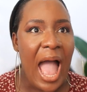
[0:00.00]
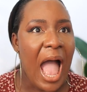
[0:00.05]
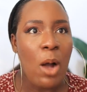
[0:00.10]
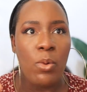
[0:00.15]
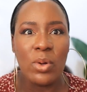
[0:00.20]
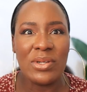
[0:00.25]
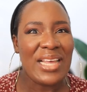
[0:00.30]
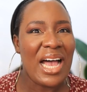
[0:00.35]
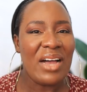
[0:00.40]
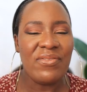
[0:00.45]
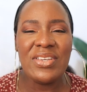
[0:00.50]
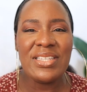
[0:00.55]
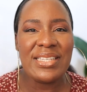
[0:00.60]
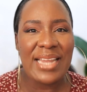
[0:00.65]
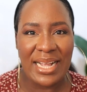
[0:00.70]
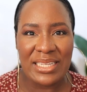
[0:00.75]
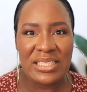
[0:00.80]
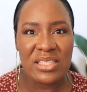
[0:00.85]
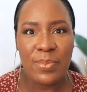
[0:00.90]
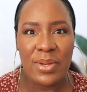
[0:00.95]
I was having
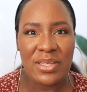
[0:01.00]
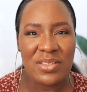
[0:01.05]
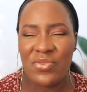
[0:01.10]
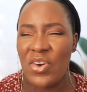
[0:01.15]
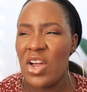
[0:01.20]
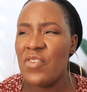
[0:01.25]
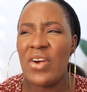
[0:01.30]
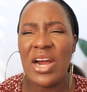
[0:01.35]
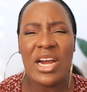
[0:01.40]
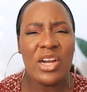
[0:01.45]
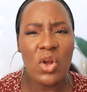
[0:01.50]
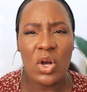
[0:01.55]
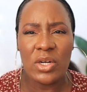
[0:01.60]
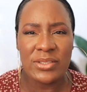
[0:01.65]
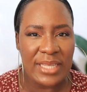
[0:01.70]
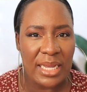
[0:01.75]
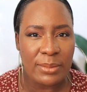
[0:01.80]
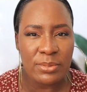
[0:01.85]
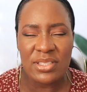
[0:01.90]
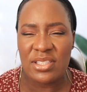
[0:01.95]
nightmares for a very
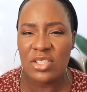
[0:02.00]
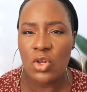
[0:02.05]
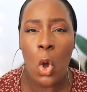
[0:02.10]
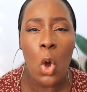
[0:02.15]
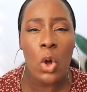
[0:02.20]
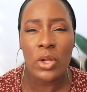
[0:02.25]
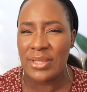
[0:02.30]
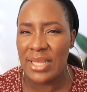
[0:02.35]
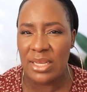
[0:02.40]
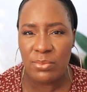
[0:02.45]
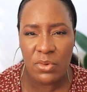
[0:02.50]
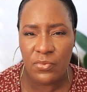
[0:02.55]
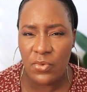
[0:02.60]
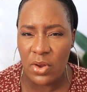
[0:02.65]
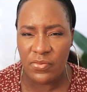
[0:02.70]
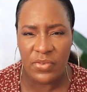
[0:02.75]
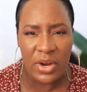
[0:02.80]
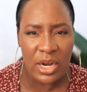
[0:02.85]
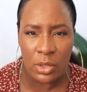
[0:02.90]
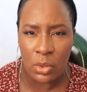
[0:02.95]
long time. This thing haunted me
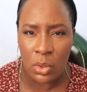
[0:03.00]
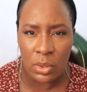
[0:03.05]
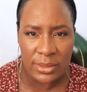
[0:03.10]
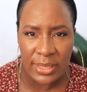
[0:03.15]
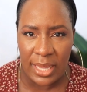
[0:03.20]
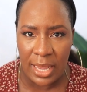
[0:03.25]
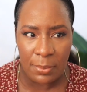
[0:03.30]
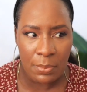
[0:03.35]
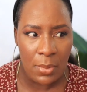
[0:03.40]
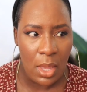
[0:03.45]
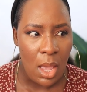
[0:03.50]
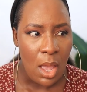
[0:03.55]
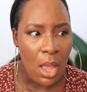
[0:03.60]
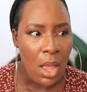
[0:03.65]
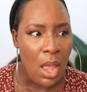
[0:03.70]
for a very long time.